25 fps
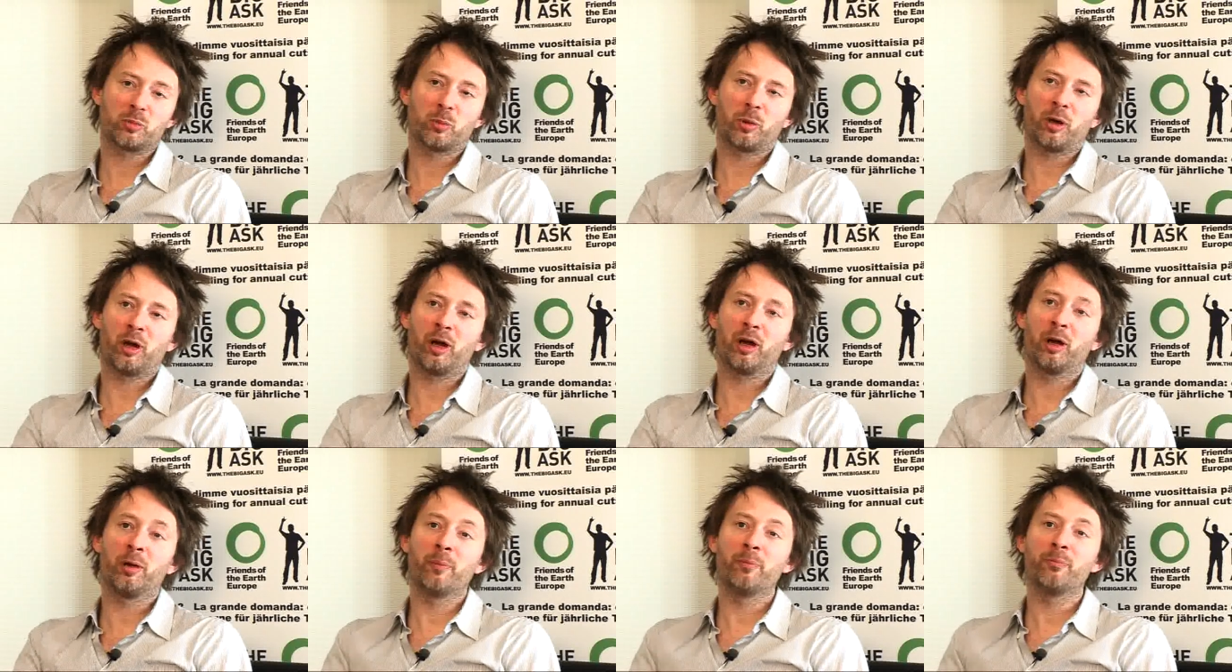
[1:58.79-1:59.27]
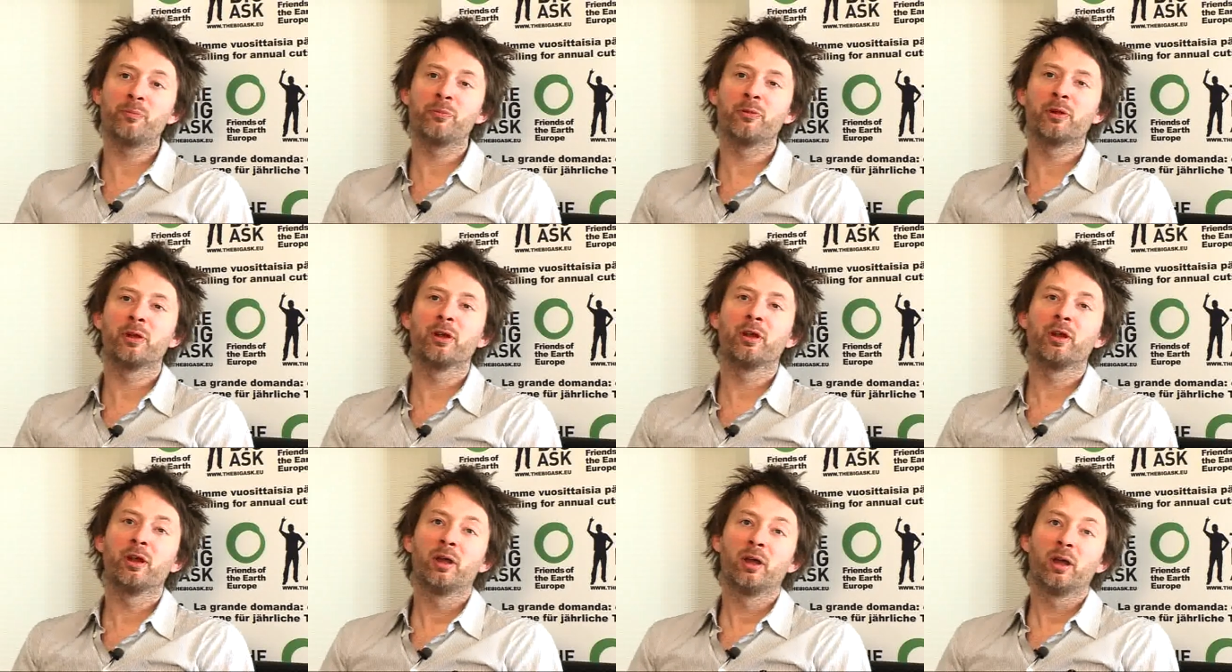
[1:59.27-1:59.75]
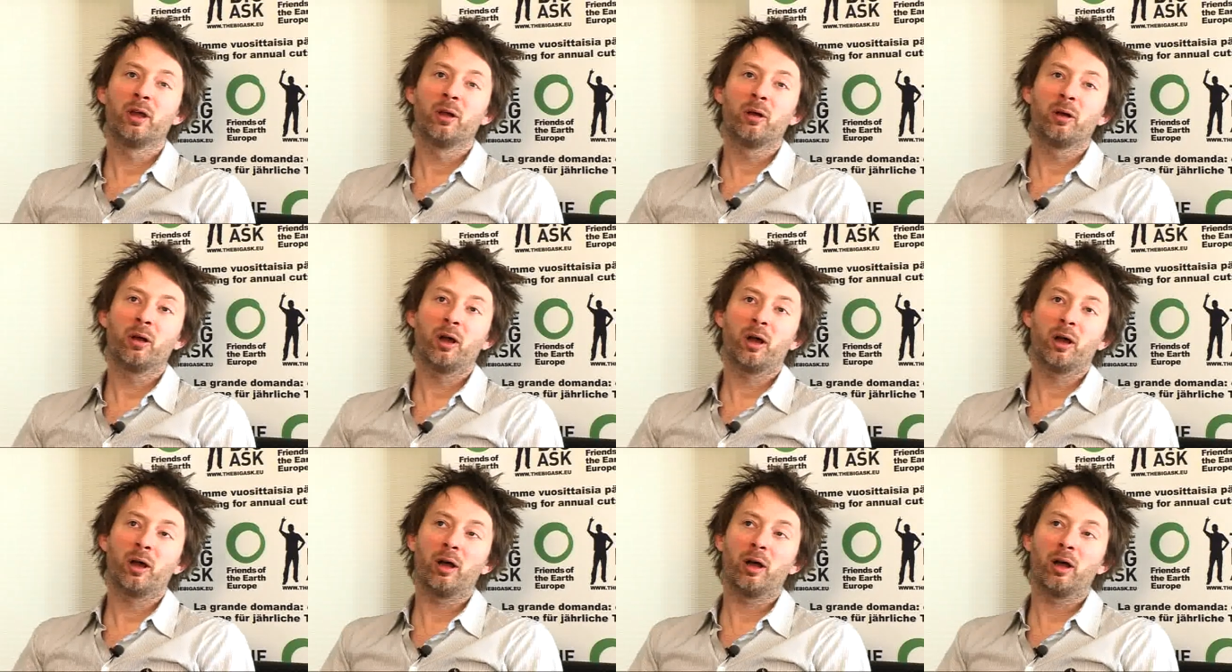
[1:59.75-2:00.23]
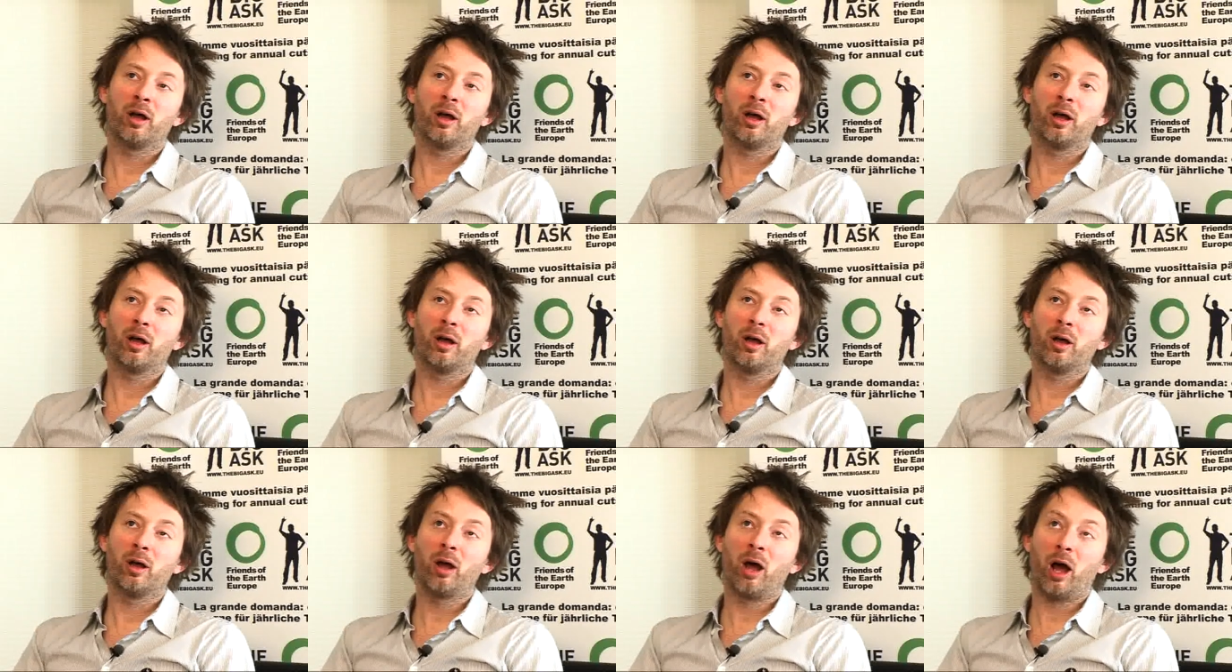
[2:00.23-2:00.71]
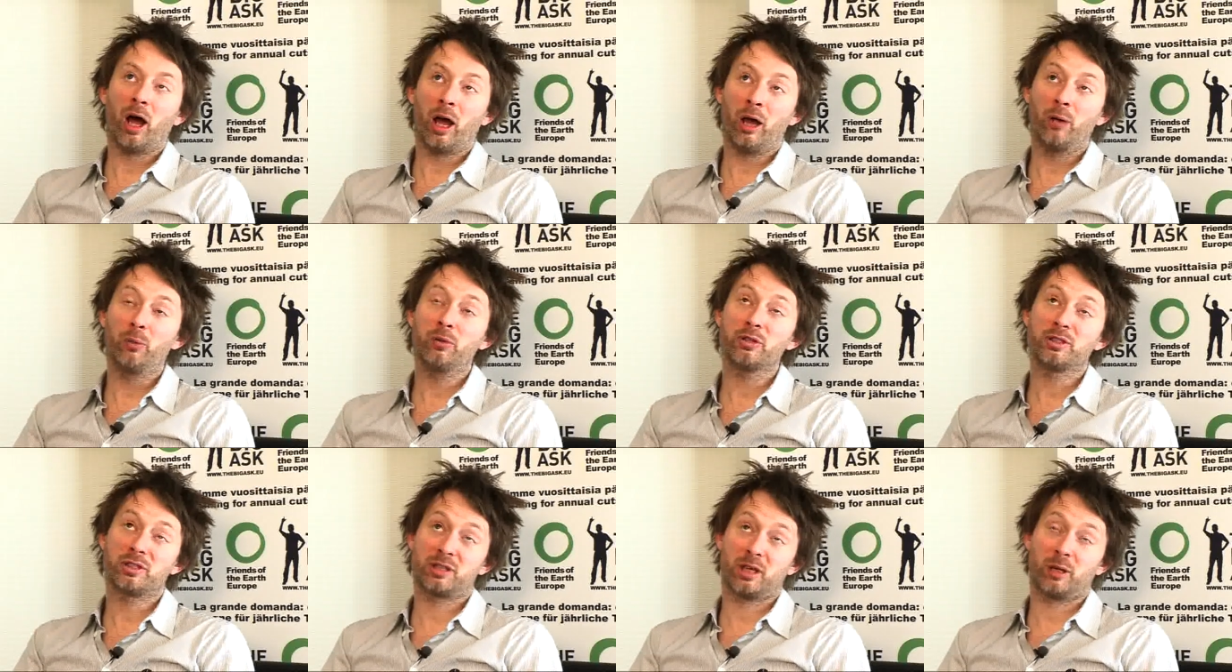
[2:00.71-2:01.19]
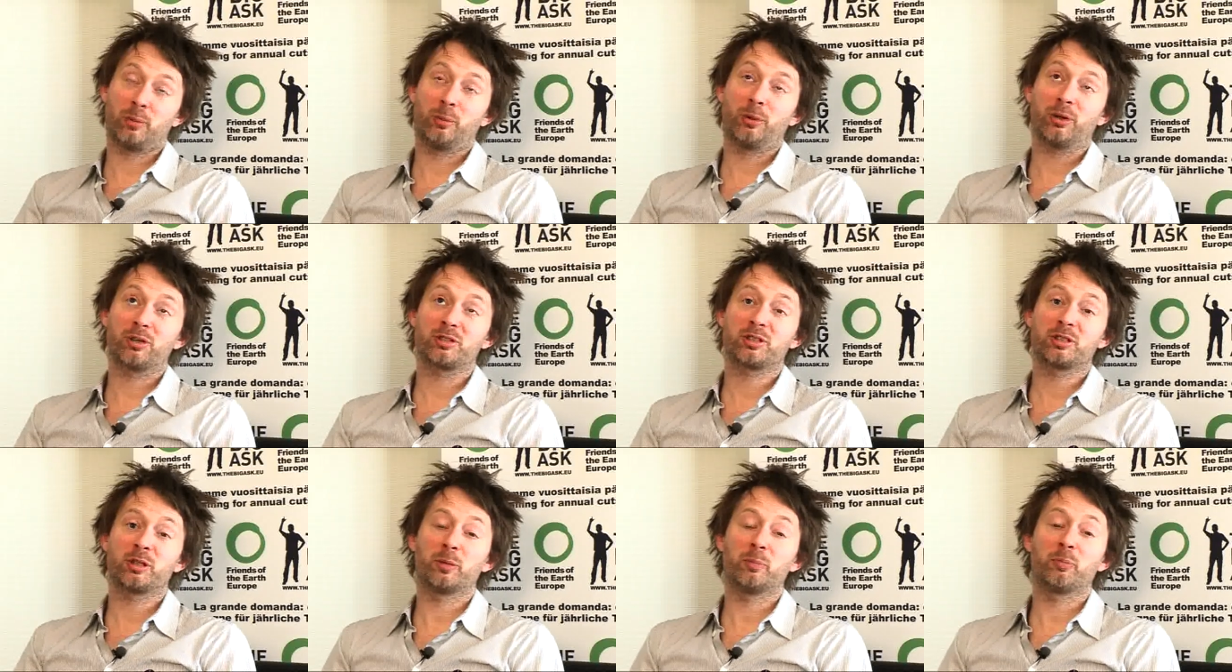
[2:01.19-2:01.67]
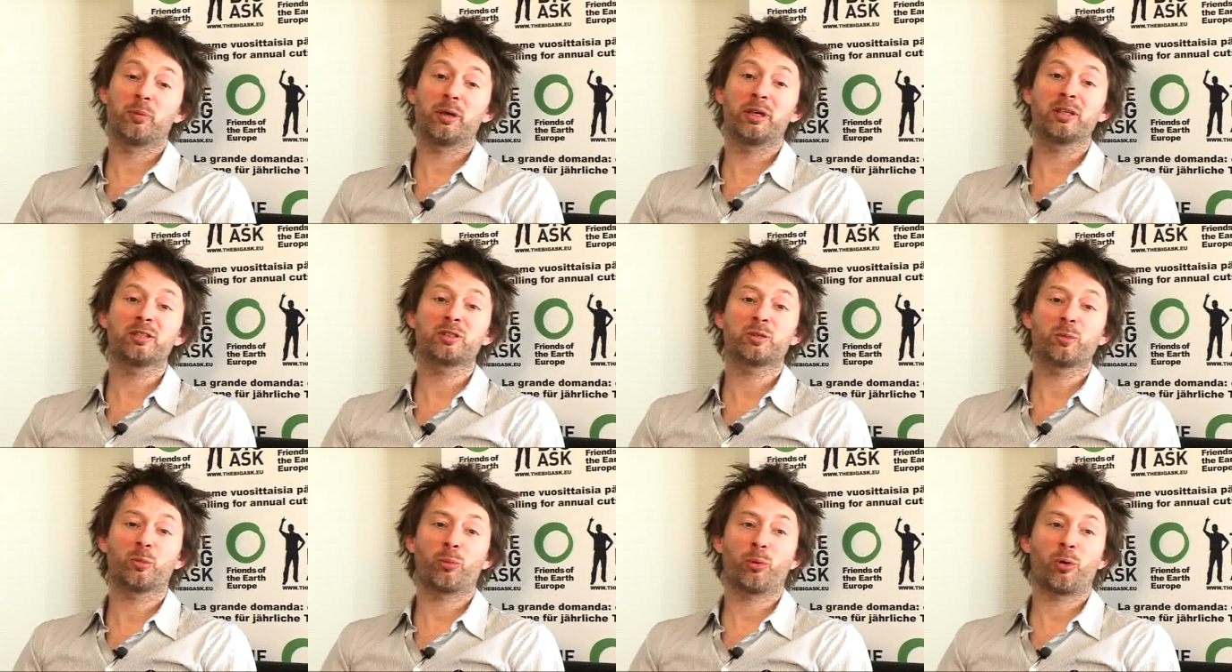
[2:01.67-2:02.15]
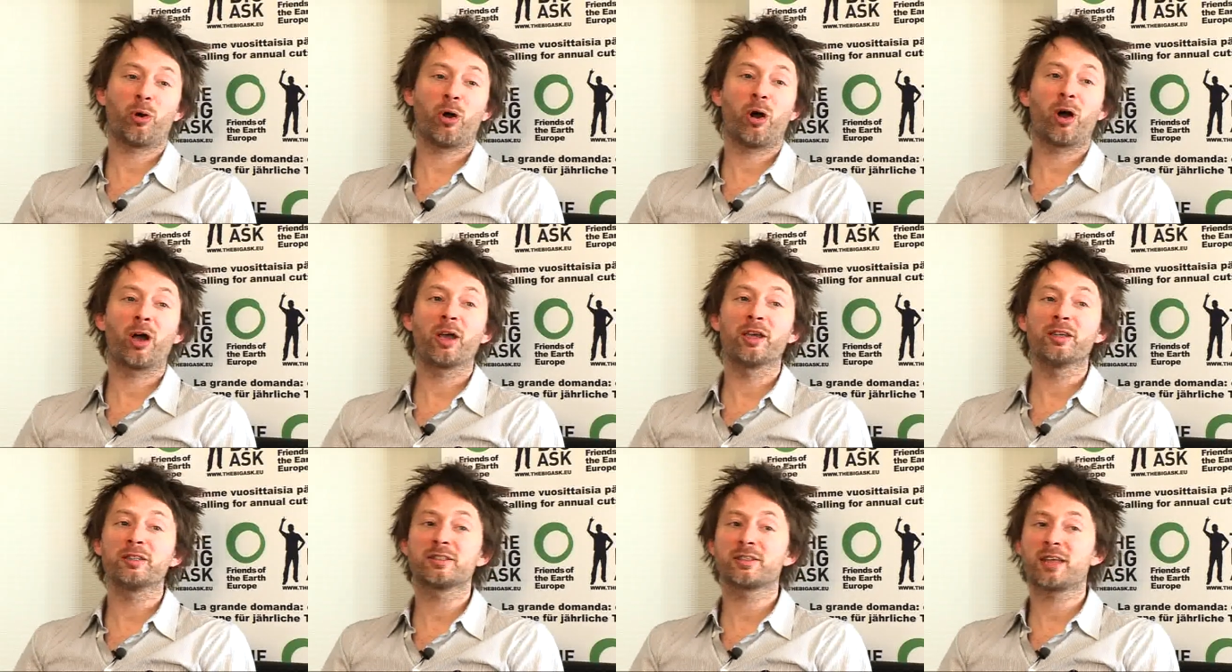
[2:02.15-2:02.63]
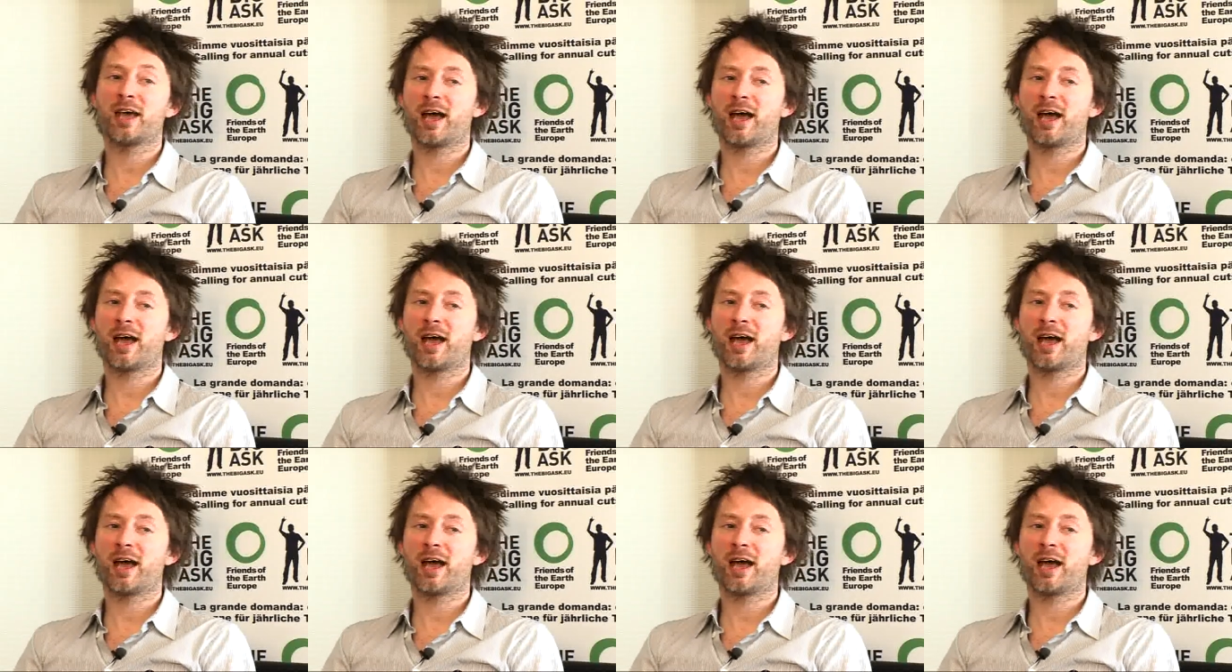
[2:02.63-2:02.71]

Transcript: But um, uh, I would say personally, be surprised